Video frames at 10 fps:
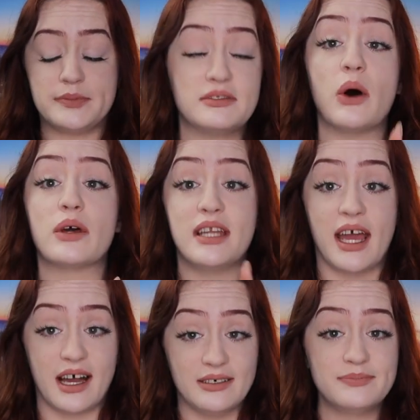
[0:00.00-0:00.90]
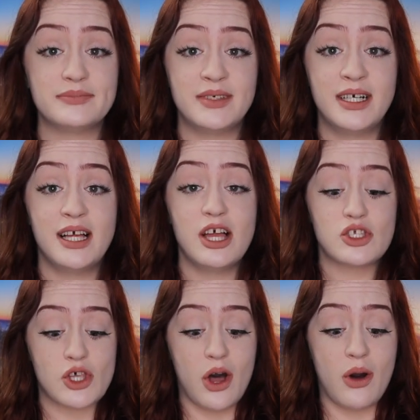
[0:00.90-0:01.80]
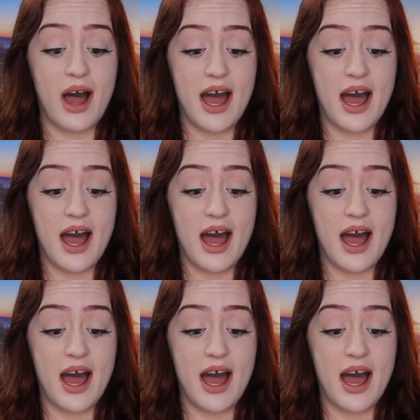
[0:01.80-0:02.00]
Don't inhale. So